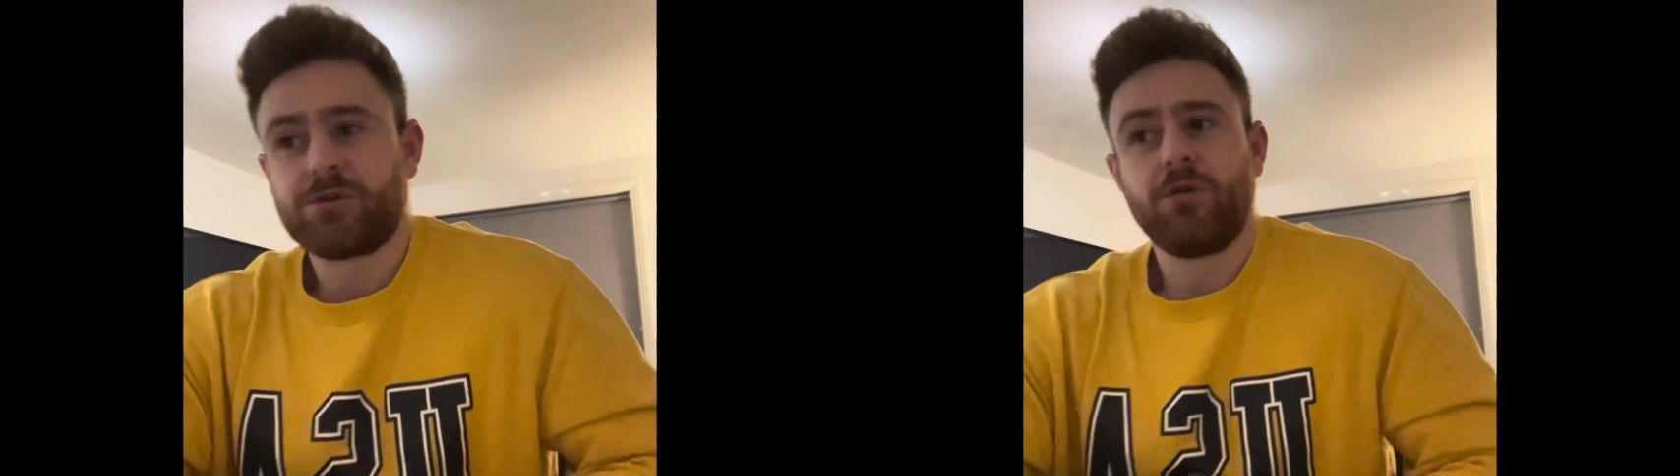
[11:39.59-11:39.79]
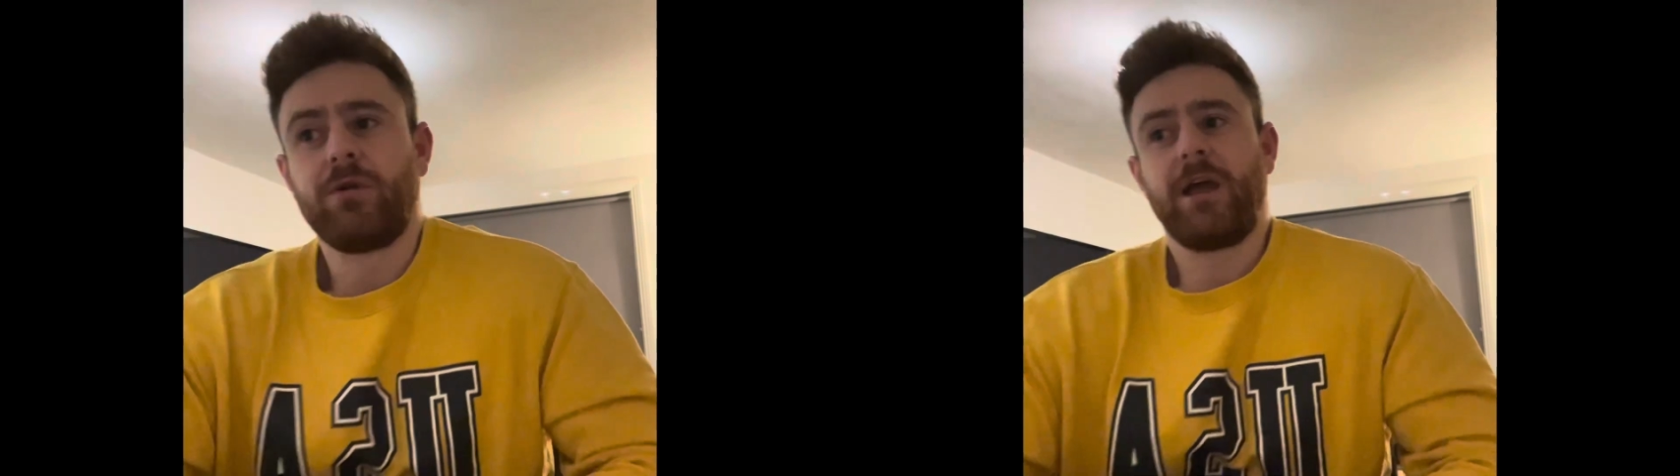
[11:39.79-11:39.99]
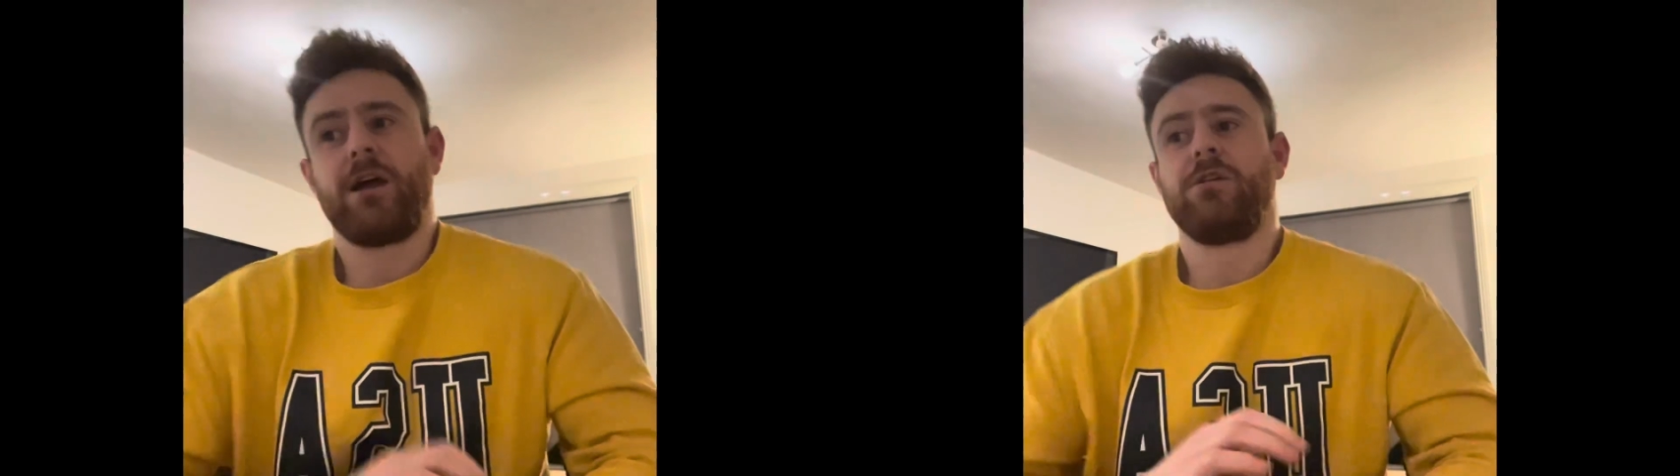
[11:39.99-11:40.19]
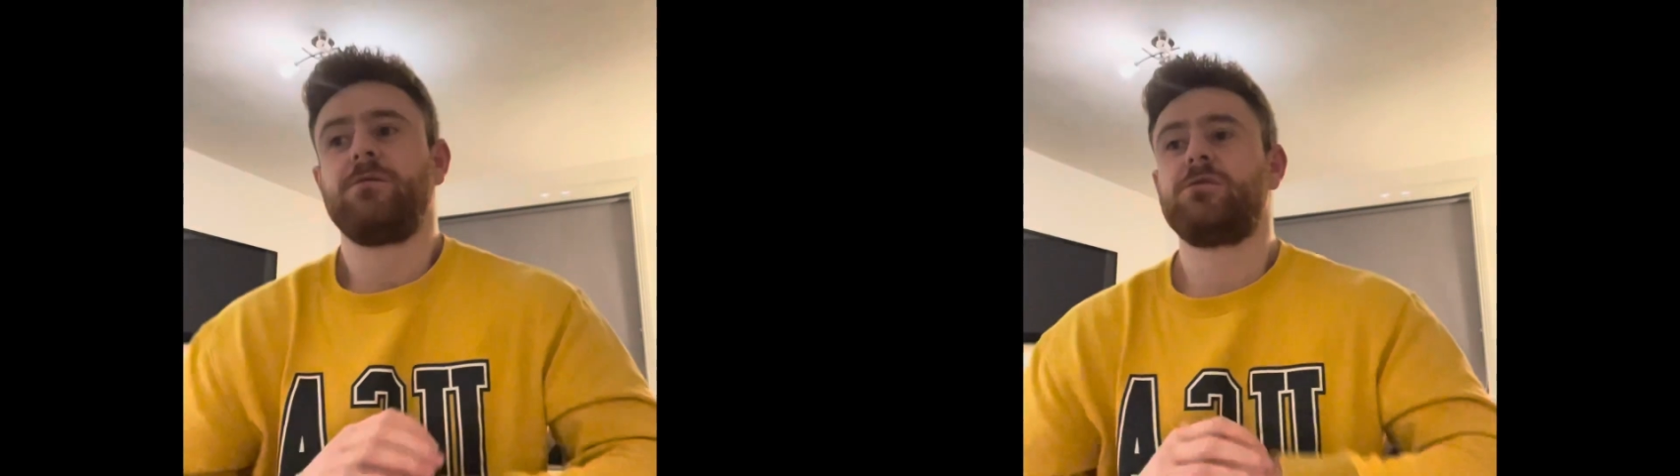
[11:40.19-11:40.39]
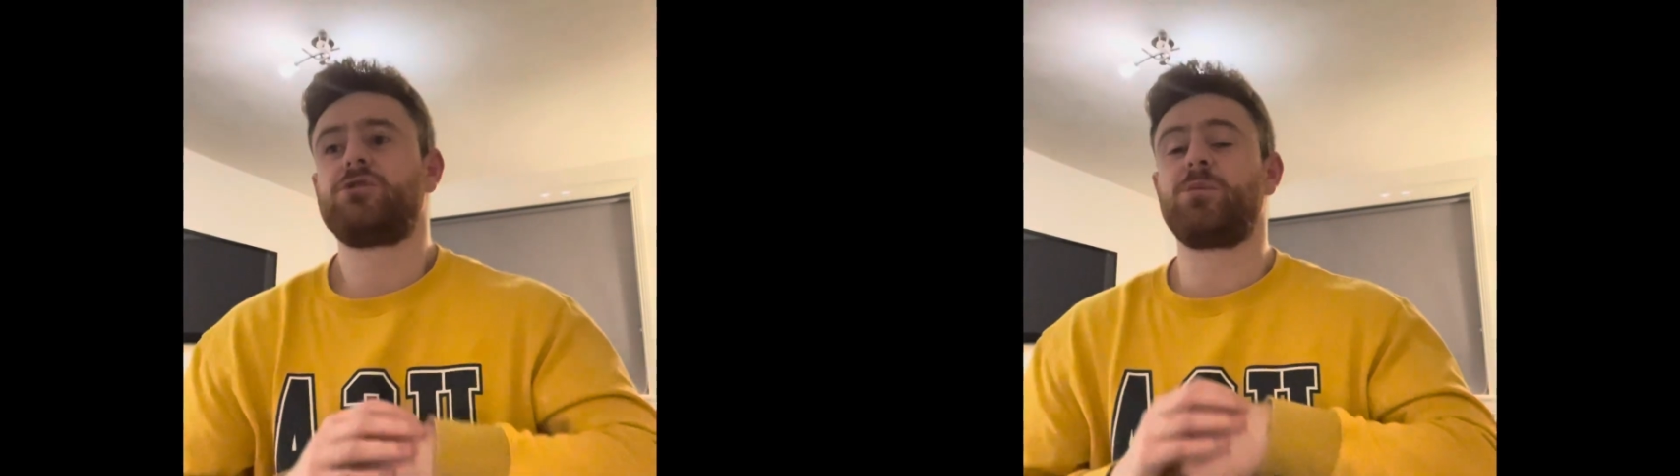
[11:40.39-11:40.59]
So yeah,
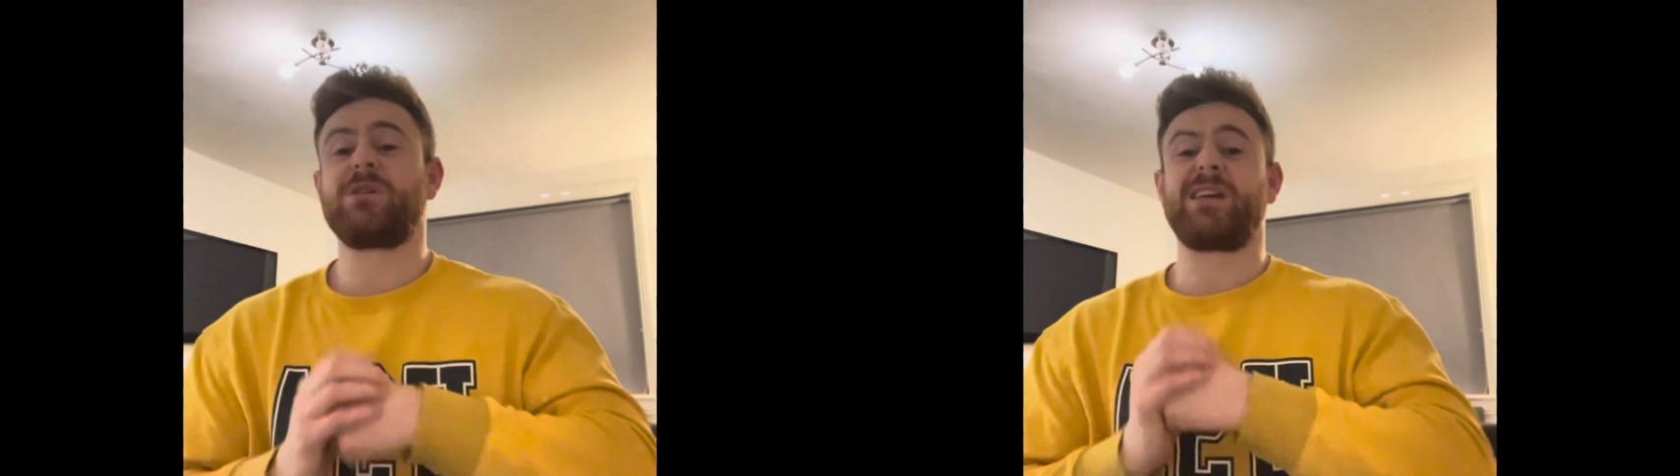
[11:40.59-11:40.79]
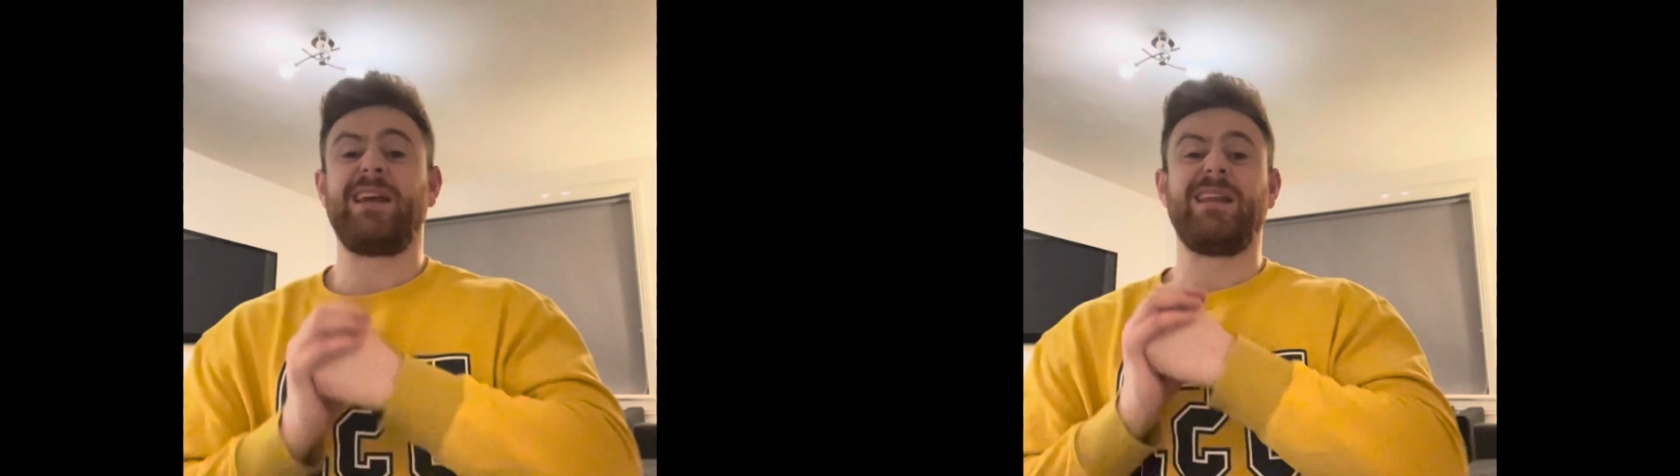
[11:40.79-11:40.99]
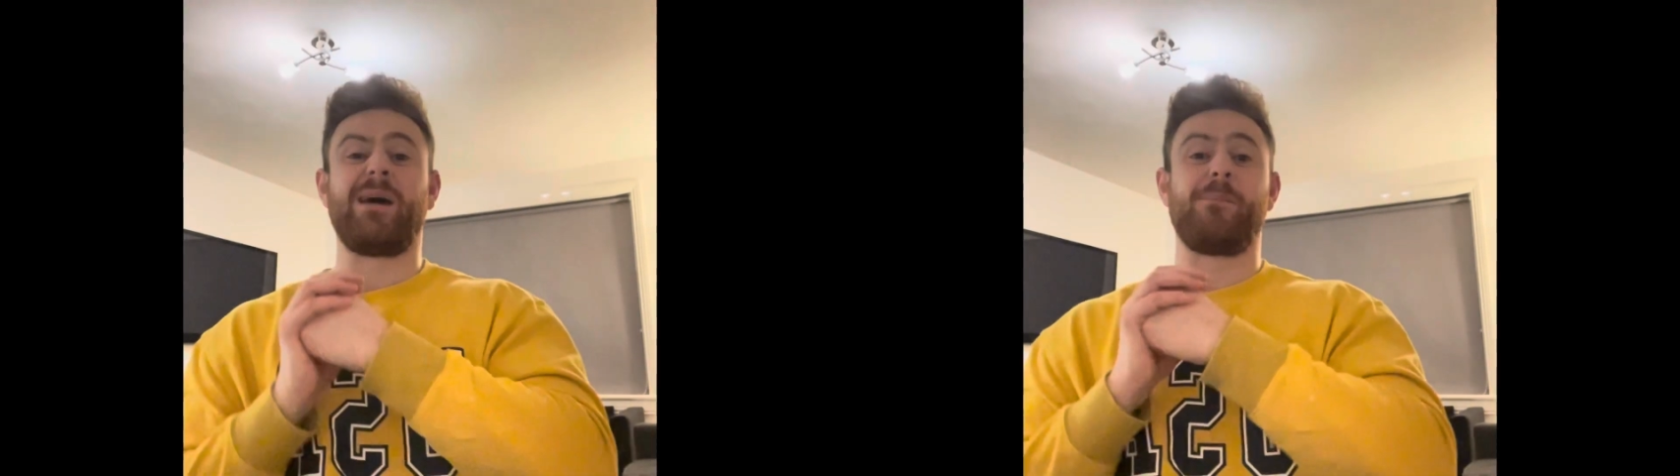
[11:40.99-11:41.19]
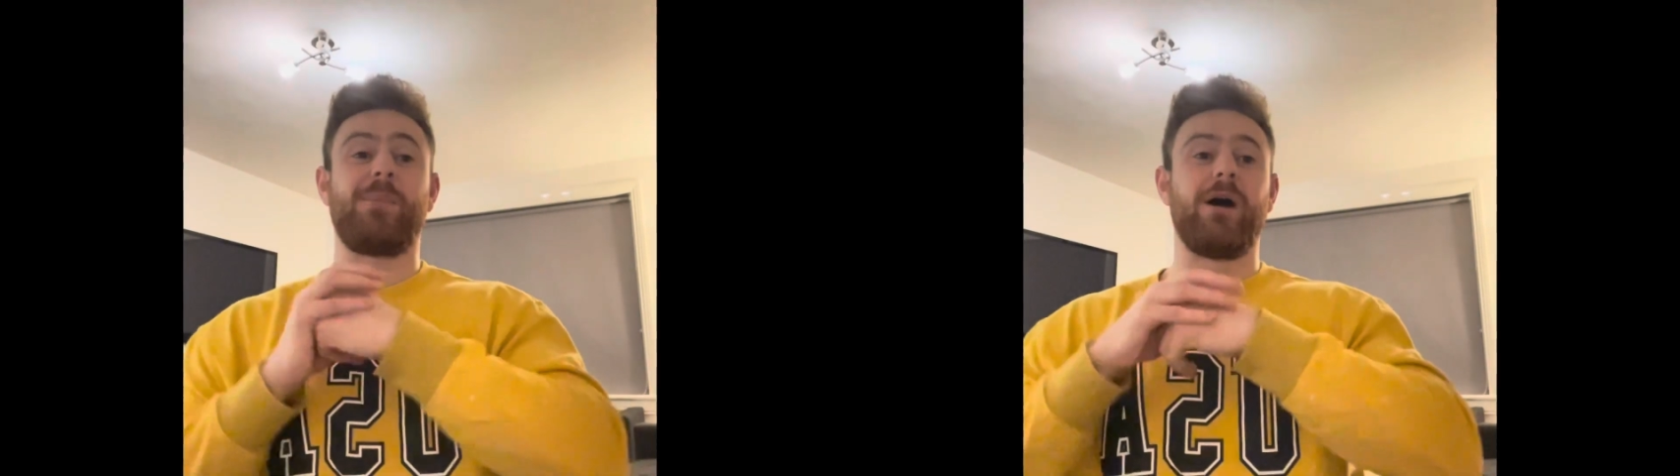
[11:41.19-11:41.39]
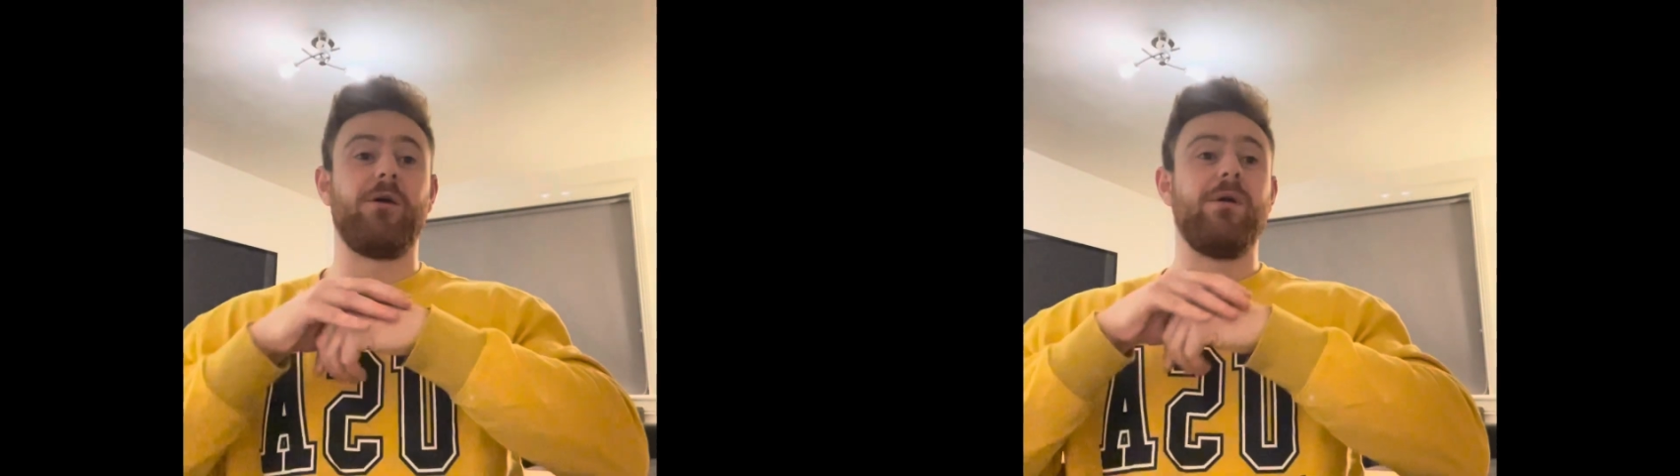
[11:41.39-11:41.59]
super excited
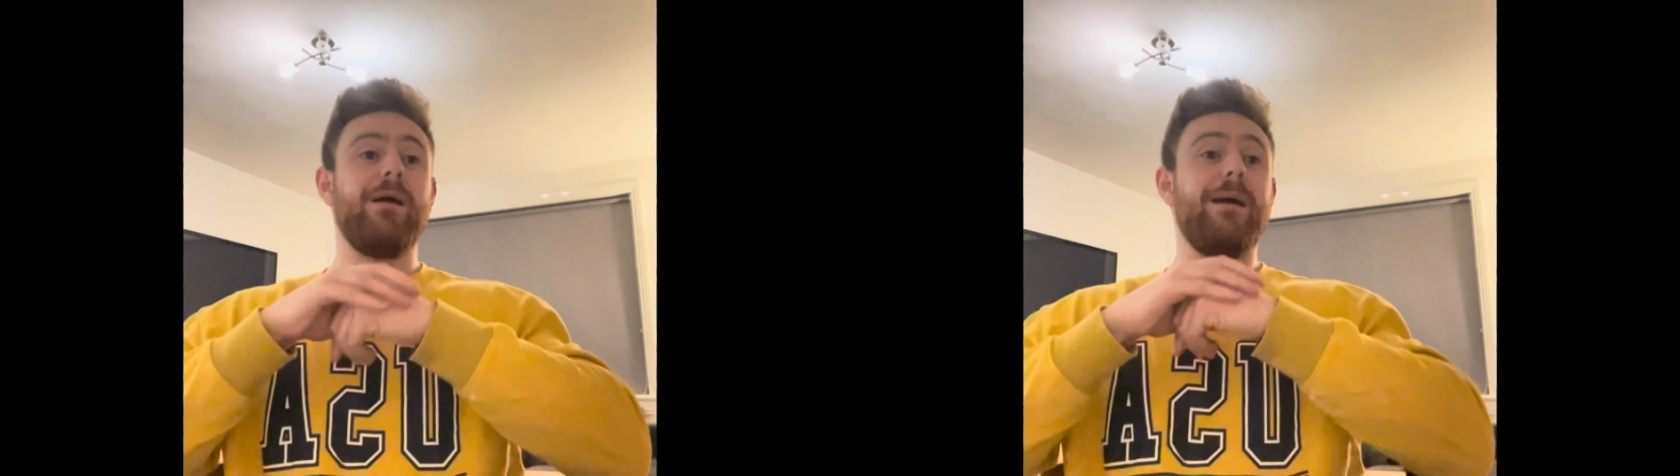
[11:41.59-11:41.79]
about